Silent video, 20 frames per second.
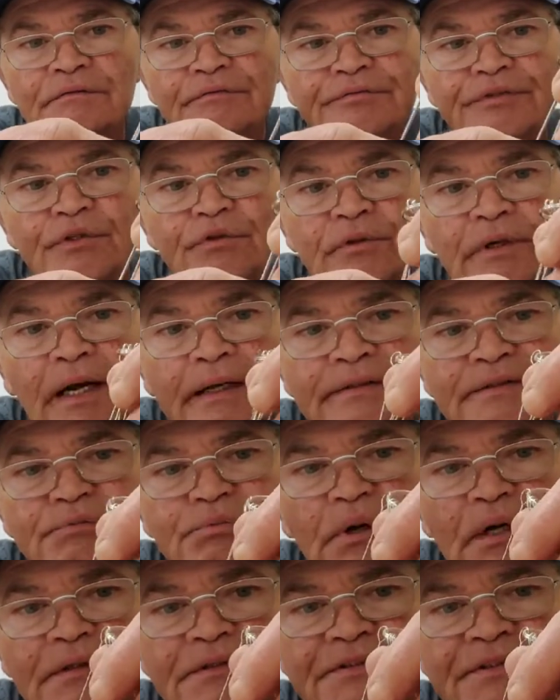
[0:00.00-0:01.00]
A few nice
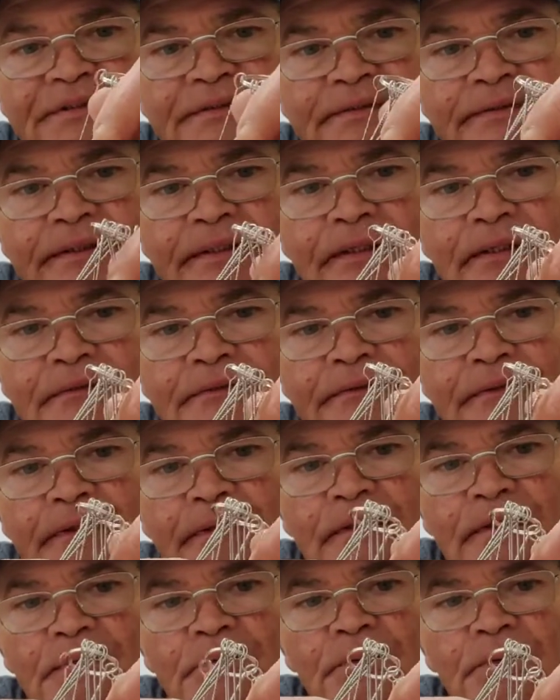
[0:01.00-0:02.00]
brushes here
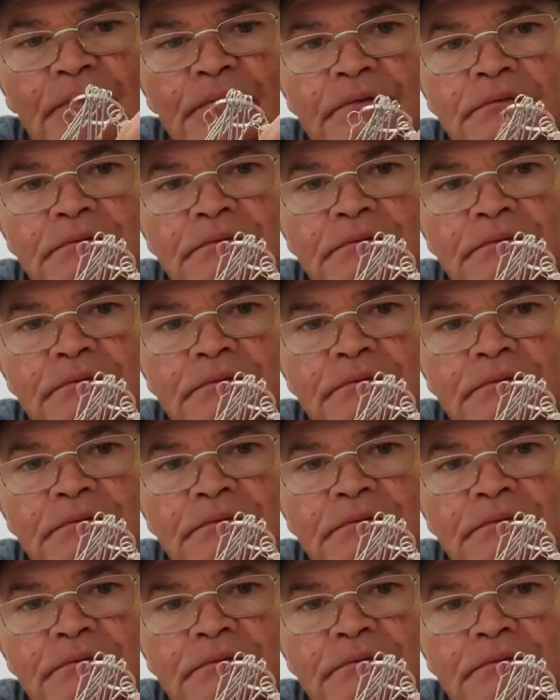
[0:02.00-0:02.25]
too.